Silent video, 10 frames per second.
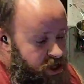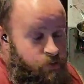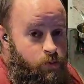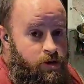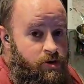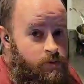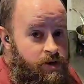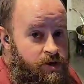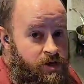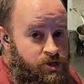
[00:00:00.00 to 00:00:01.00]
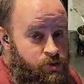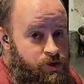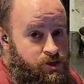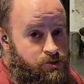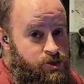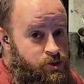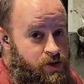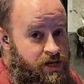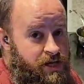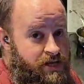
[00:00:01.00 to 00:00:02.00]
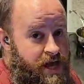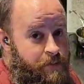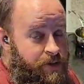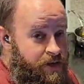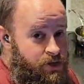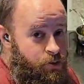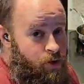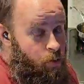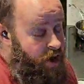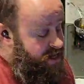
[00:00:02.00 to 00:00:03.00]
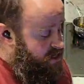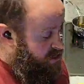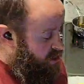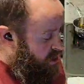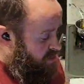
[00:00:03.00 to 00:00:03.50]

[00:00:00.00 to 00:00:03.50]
One of the things you want to do is you want to get a napkin. You want to wet it.